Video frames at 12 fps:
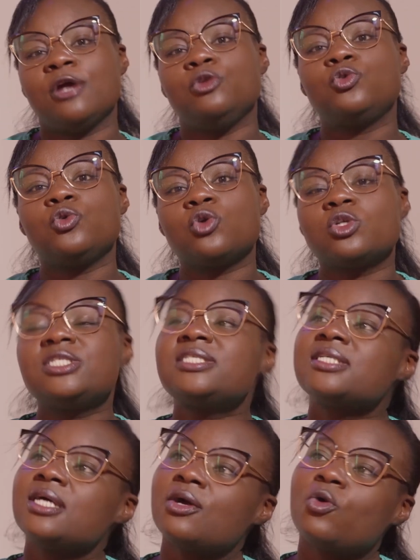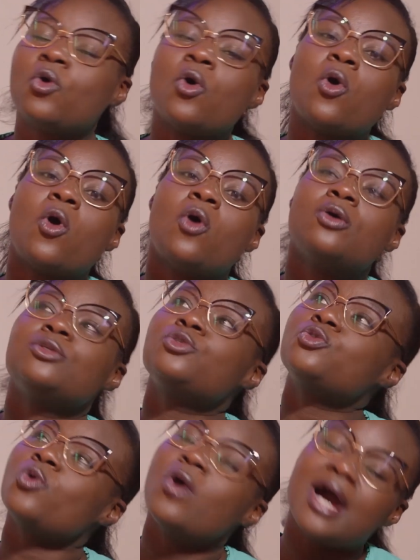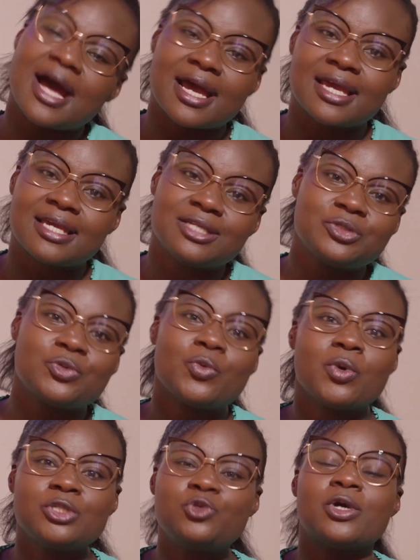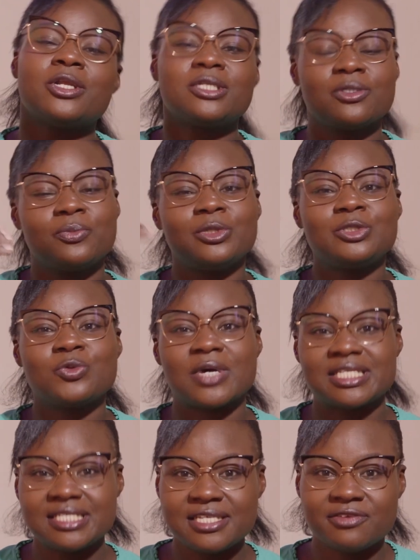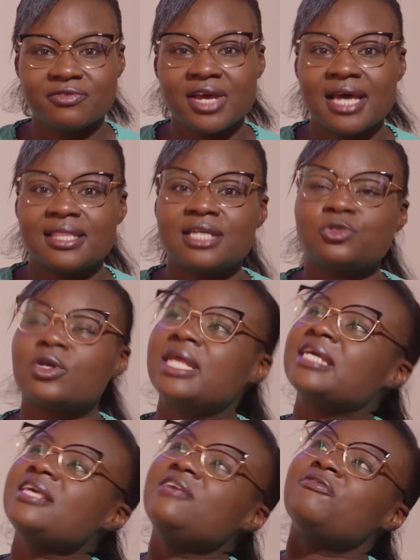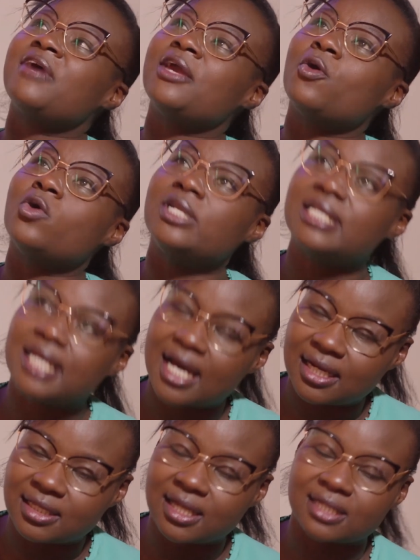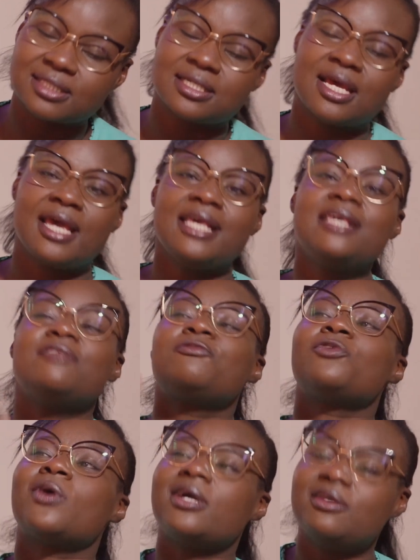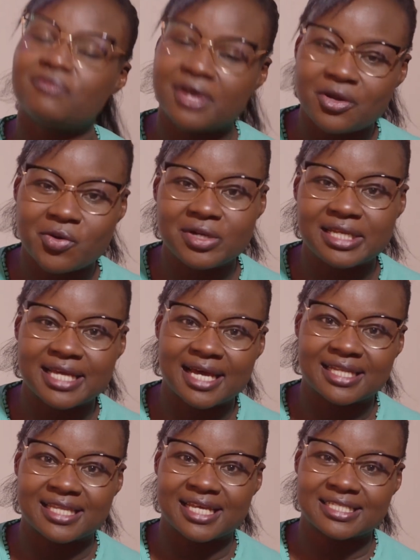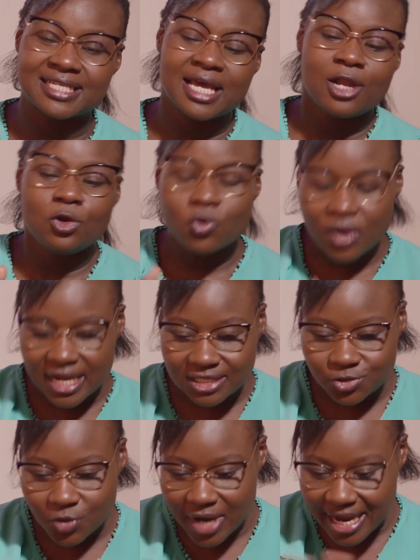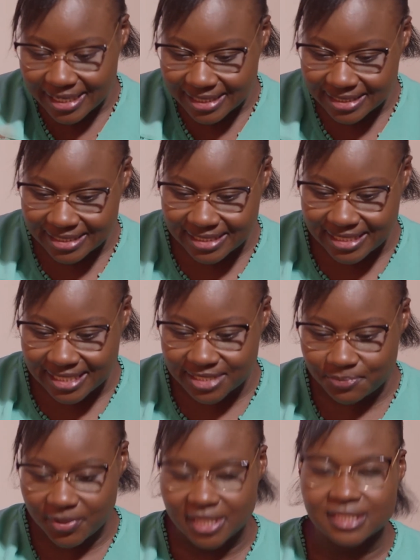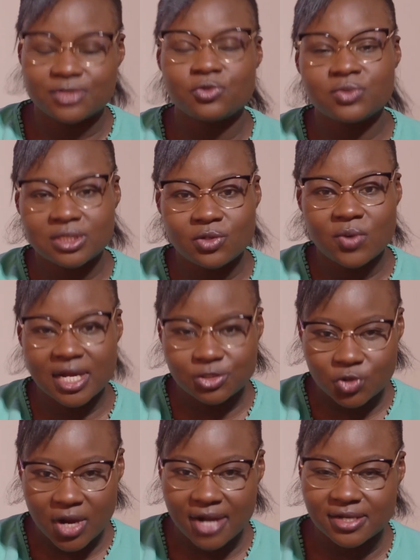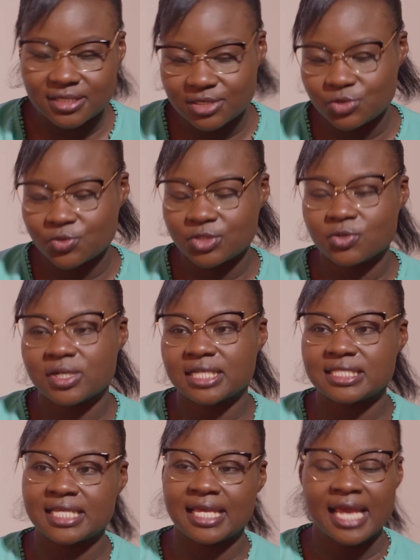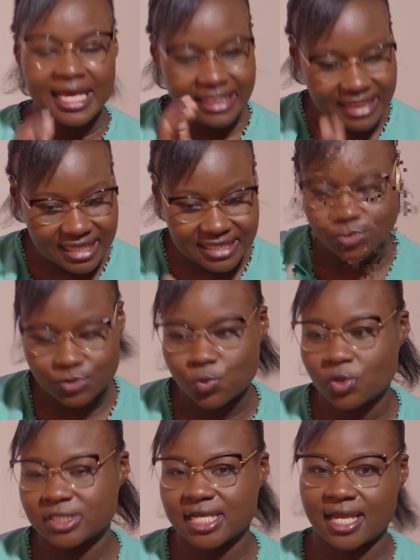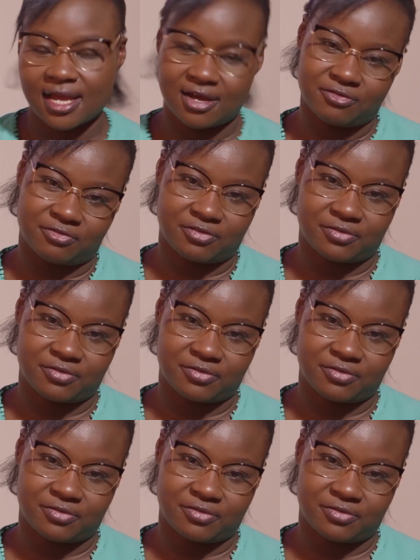do not go so high to what you are not able to achieve that you're like, if I only had that. If I only had that. Look at your current space. You look at your current situation and say, this is what I have.